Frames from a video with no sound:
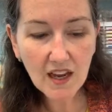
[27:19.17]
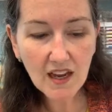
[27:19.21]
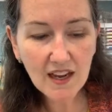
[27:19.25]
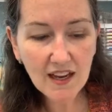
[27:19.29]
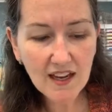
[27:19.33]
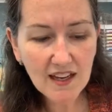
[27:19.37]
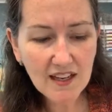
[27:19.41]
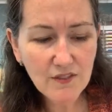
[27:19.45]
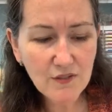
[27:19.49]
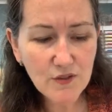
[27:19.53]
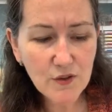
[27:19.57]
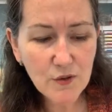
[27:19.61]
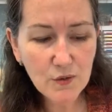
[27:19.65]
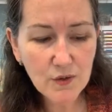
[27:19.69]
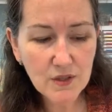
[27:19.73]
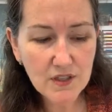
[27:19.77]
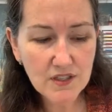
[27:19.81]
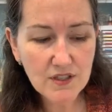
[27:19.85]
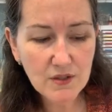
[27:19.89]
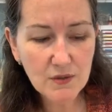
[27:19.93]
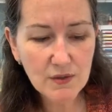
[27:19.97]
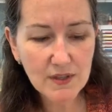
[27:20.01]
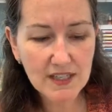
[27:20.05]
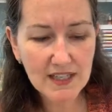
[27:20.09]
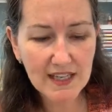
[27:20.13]
if you were
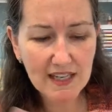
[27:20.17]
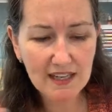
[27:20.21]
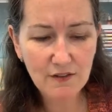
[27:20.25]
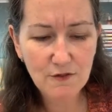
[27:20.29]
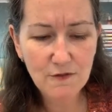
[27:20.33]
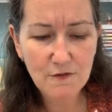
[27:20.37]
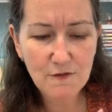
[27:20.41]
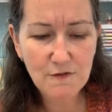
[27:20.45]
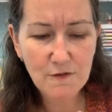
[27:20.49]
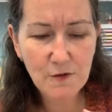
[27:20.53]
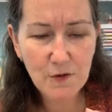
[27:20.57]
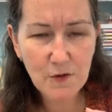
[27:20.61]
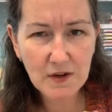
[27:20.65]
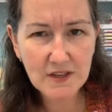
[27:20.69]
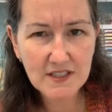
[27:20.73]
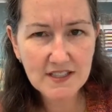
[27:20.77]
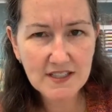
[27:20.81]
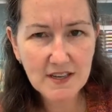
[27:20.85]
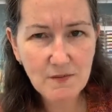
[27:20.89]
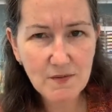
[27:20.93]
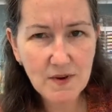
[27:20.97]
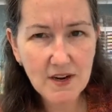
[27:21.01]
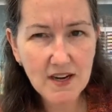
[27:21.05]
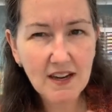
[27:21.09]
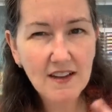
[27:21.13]
doing it for
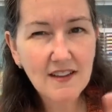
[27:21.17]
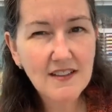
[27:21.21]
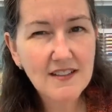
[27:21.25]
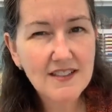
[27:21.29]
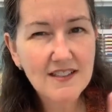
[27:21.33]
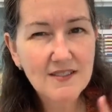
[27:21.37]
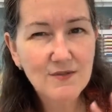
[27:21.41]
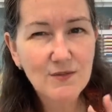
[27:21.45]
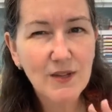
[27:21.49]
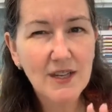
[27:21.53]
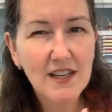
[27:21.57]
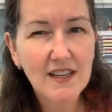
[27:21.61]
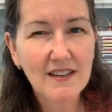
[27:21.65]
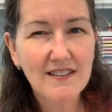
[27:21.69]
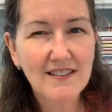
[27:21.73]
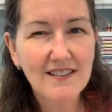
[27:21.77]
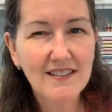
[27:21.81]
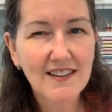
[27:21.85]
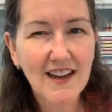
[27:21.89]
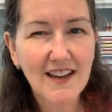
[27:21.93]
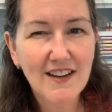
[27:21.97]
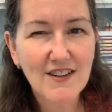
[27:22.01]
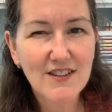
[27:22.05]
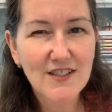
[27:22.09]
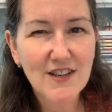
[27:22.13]
someone else, we
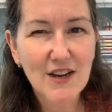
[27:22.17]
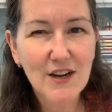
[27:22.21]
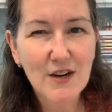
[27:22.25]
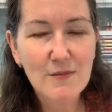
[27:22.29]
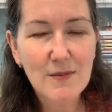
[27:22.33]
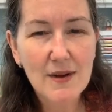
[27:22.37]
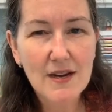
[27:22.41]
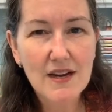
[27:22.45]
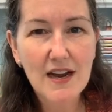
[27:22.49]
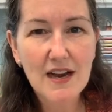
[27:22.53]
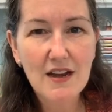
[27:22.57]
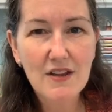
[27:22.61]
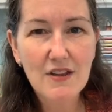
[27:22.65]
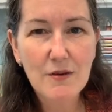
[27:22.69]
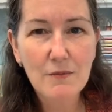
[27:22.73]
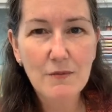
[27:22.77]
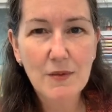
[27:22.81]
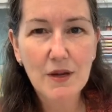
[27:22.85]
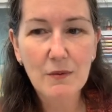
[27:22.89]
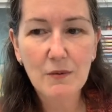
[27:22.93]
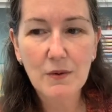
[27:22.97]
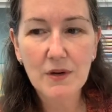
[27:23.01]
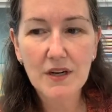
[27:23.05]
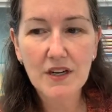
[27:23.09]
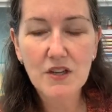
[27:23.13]
can kind of talk about how that
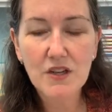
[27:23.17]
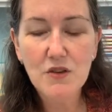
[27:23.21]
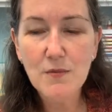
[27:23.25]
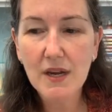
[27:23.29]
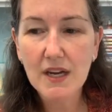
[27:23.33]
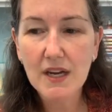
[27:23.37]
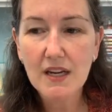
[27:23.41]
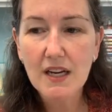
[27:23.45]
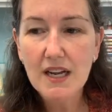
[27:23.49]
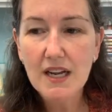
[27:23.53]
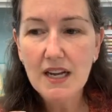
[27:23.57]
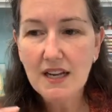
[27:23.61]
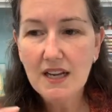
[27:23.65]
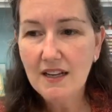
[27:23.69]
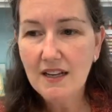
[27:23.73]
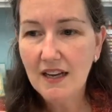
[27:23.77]
might work. You might